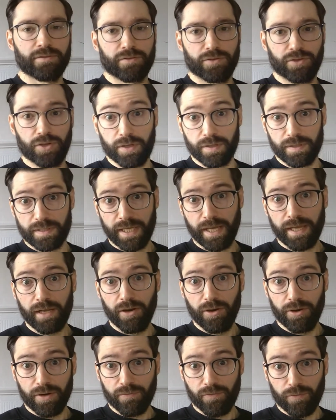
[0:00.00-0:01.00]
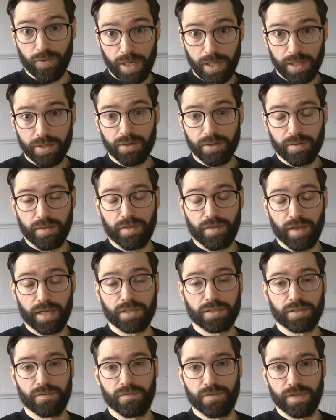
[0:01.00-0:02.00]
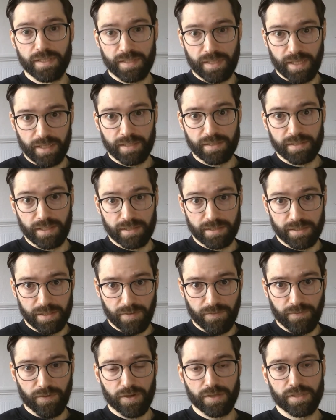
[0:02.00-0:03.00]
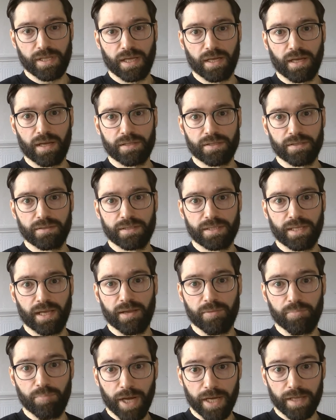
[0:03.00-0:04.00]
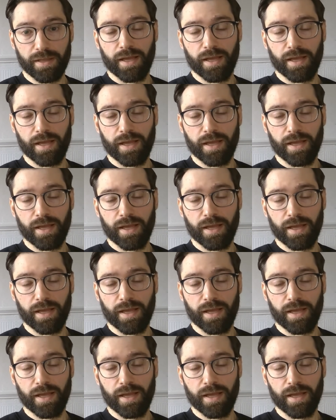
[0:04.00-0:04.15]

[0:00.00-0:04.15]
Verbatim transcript: you could say a lot of really good things of these datasets is the first thing I should say. But